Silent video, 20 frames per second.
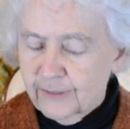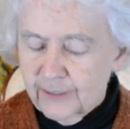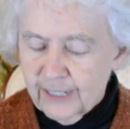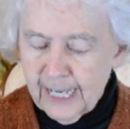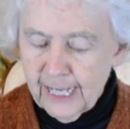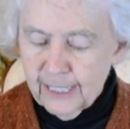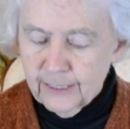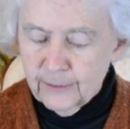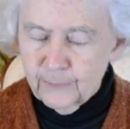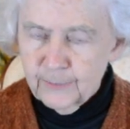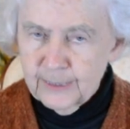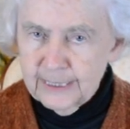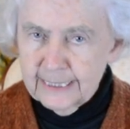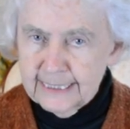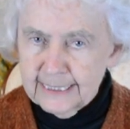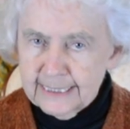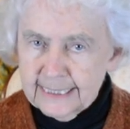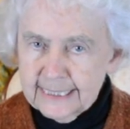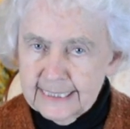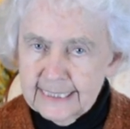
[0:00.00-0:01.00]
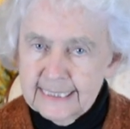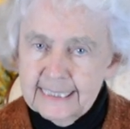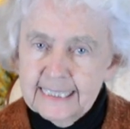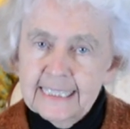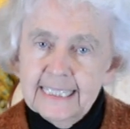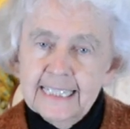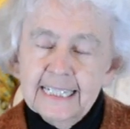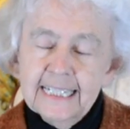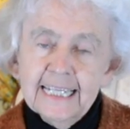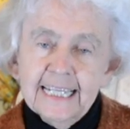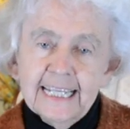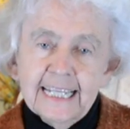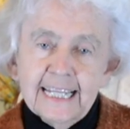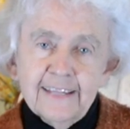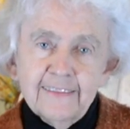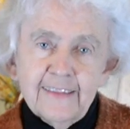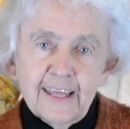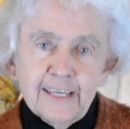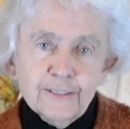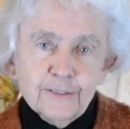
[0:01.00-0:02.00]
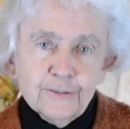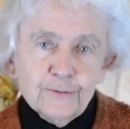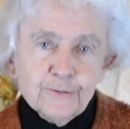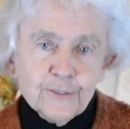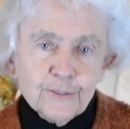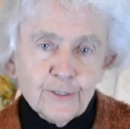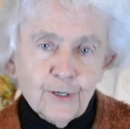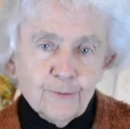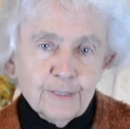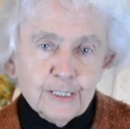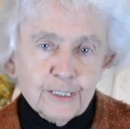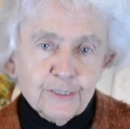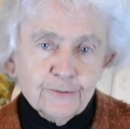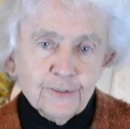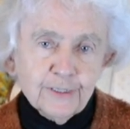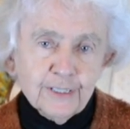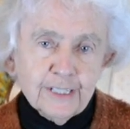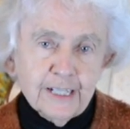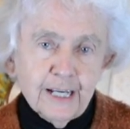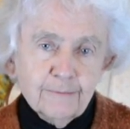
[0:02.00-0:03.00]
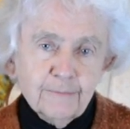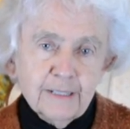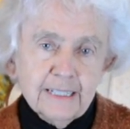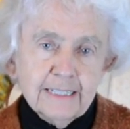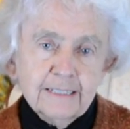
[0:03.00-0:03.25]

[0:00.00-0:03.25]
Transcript: Halloween. Thank you so much for coming.